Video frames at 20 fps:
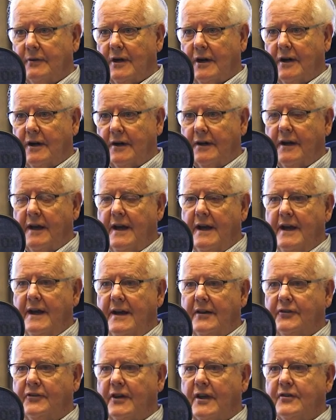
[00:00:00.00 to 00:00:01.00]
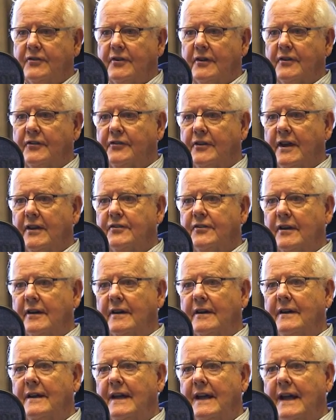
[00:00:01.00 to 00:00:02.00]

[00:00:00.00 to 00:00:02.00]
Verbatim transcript: God, etc., etc.